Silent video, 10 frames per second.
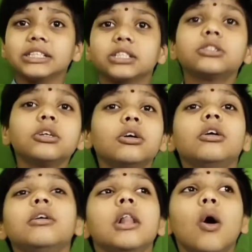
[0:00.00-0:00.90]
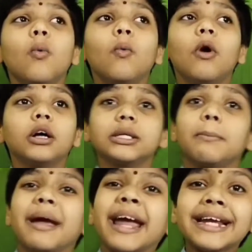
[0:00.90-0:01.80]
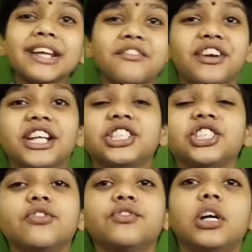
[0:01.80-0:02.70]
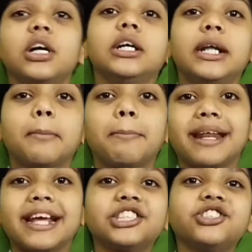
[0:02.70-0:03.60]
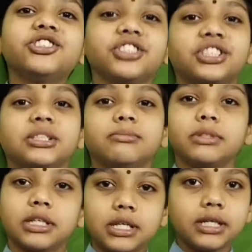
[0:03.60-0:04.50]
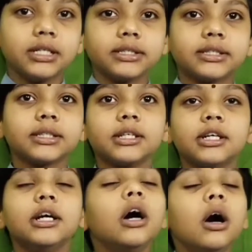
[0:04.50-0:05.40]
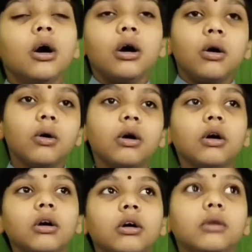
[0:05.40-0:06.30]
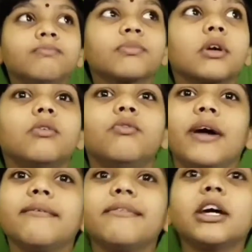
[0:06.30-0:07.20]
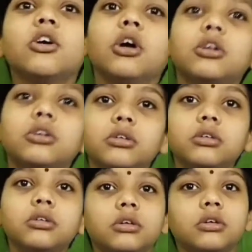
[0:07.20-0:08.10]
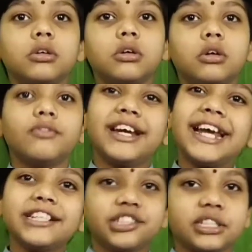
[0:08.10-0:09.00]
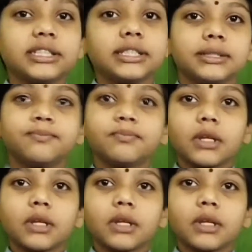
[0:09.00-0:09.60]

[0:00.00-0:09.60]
So, the main definition of the drip irrigation system is when we go to villages.